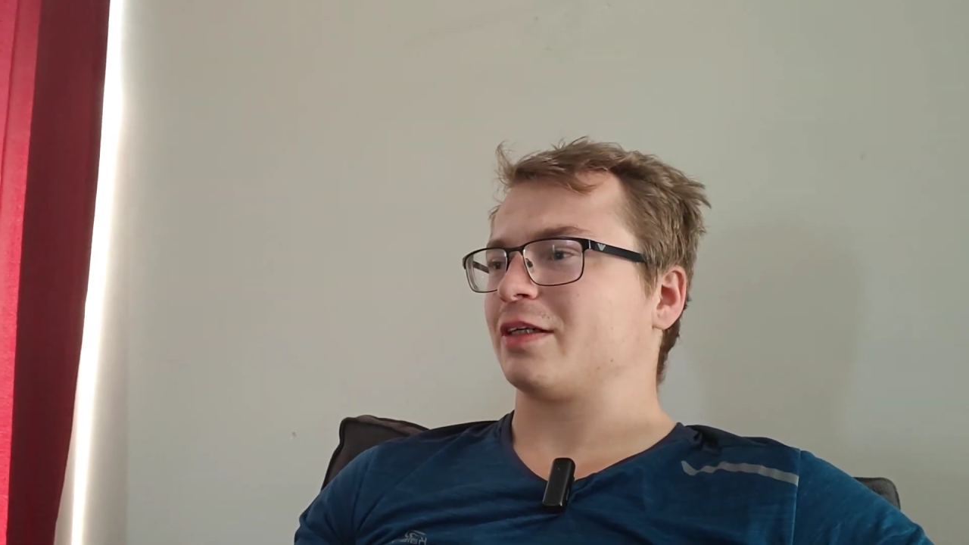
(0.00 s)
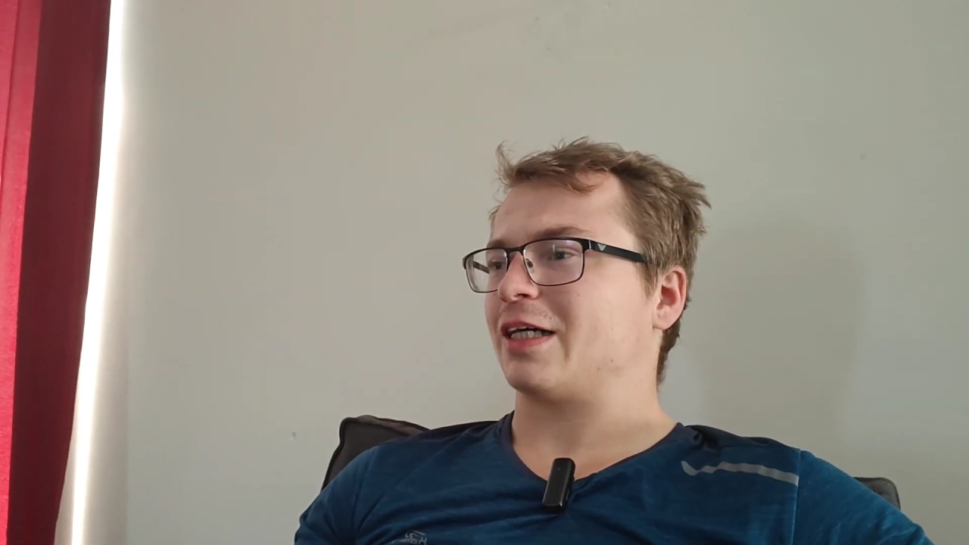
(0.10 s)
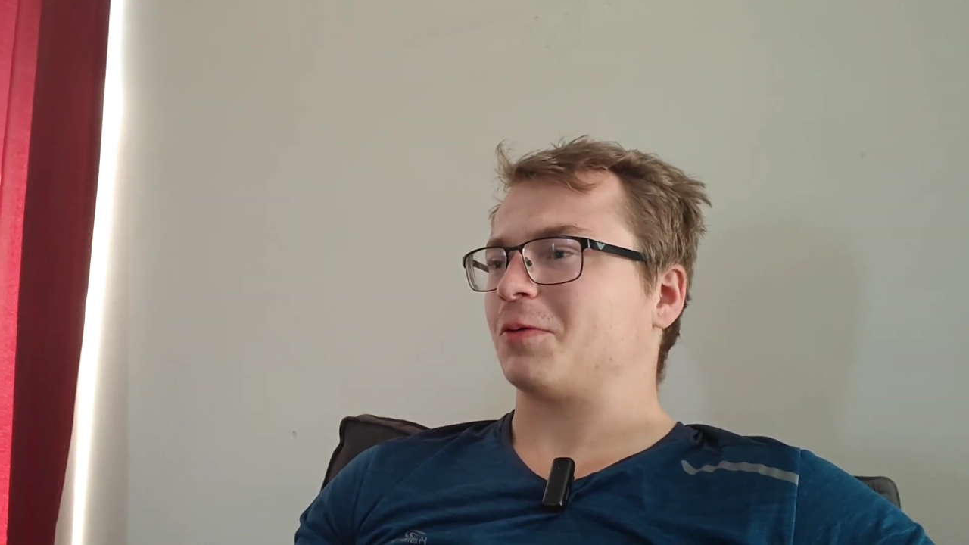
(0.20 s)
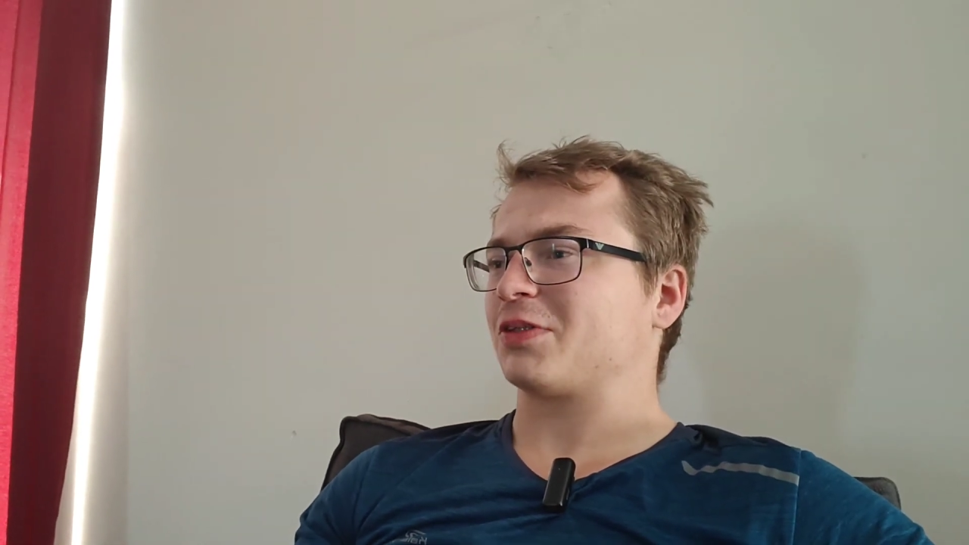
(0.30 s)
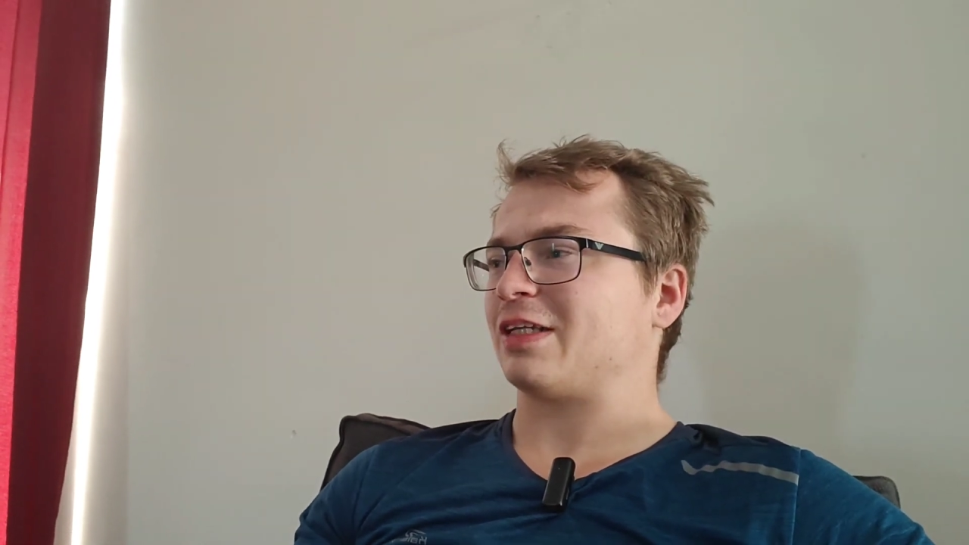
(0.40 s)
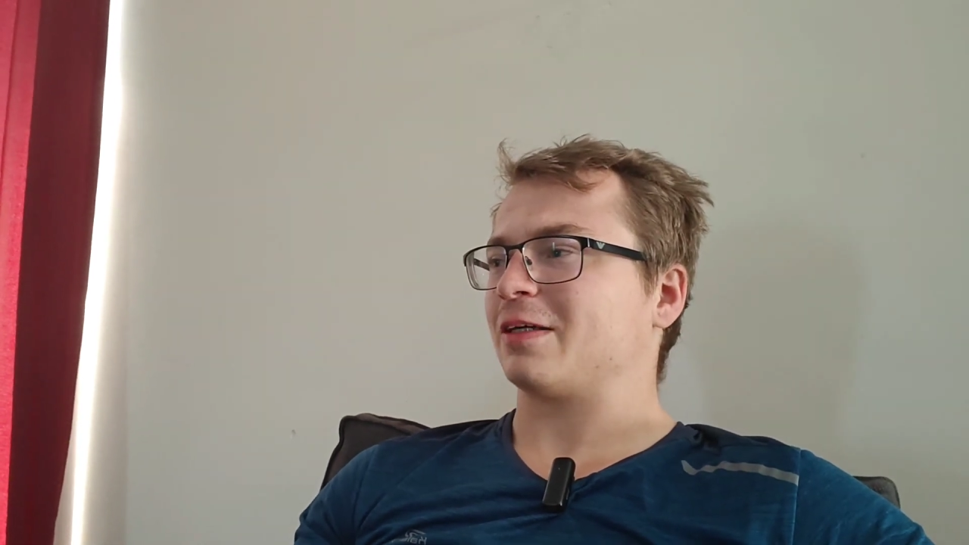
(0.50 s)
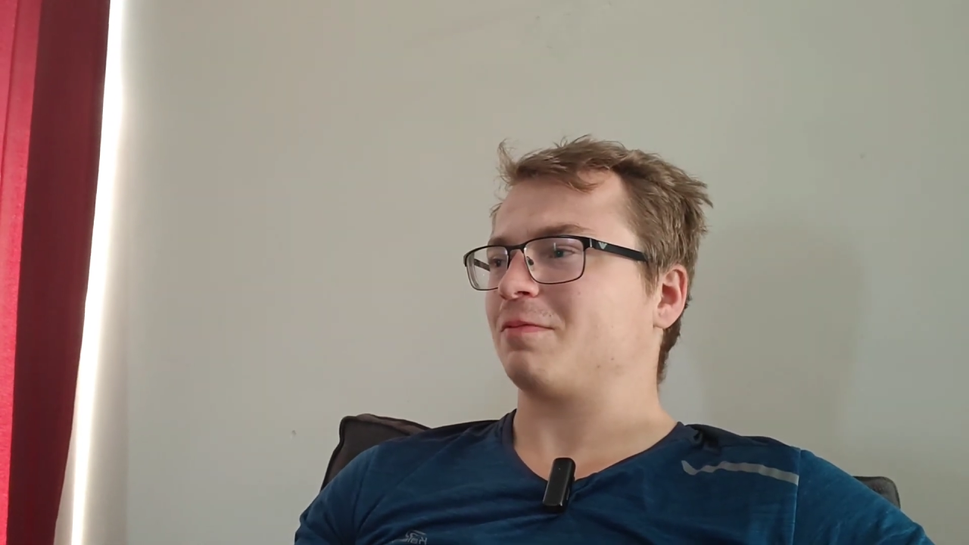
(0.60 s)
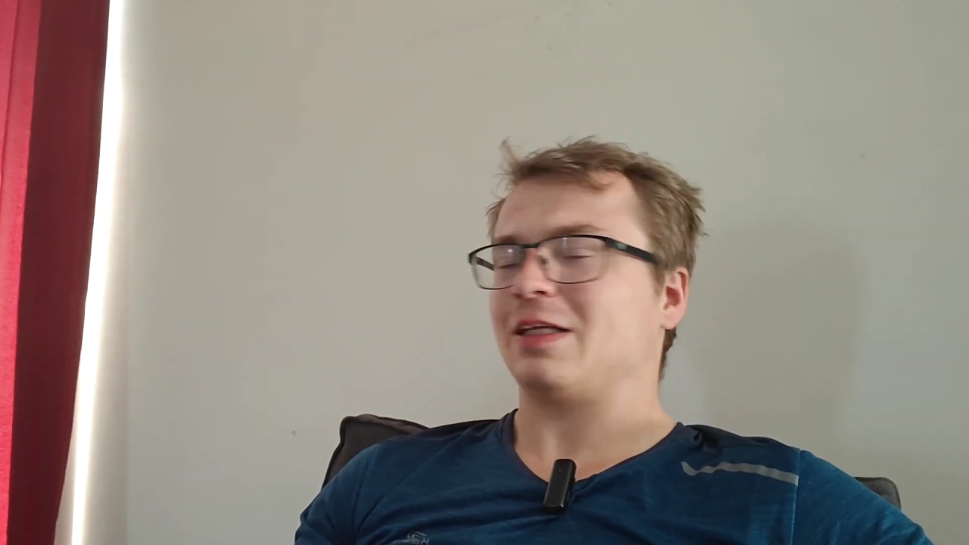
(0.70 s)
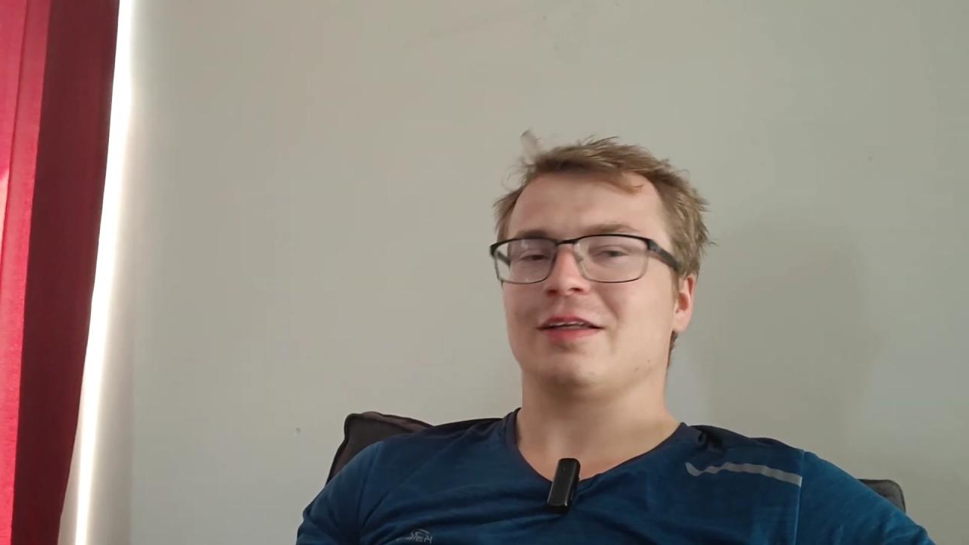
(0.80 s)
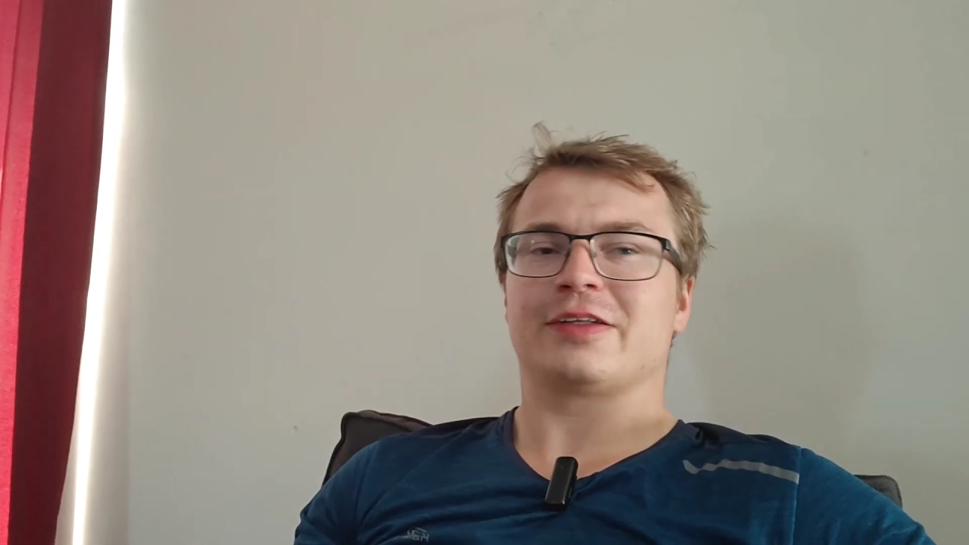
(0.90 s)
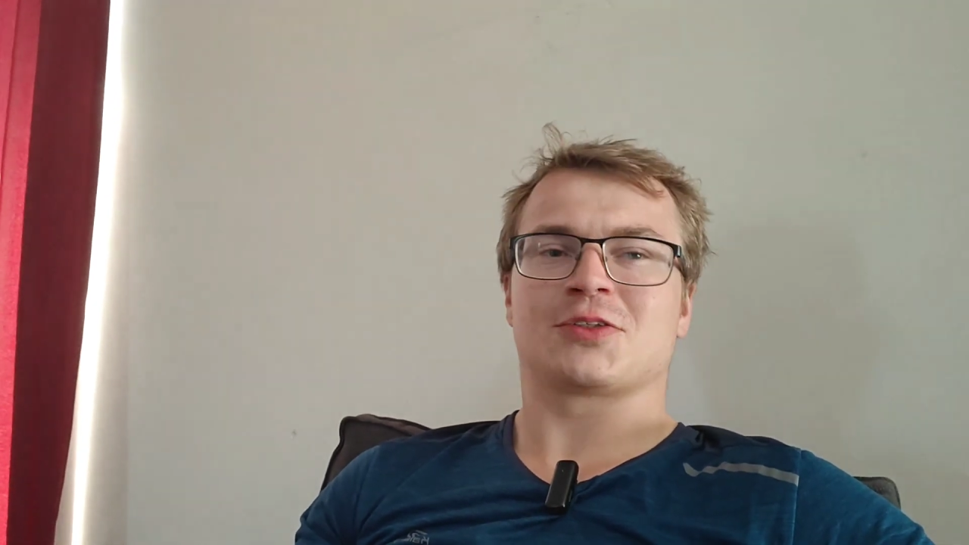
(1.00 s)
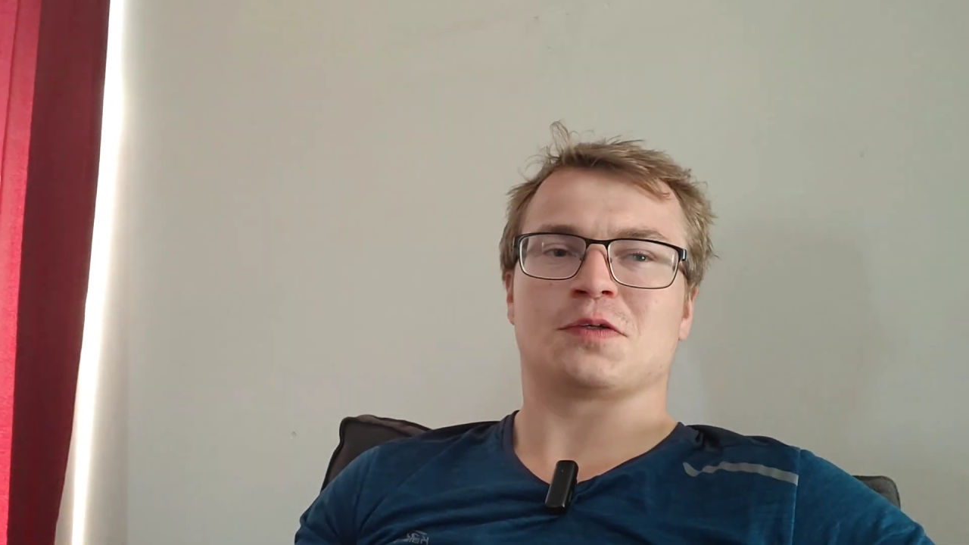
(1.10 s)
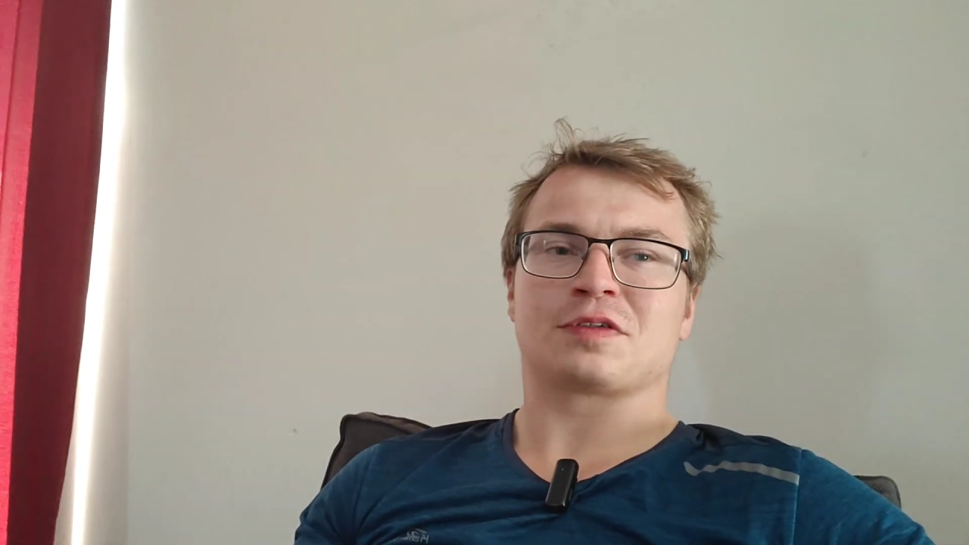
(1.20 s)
I was like, well, let's go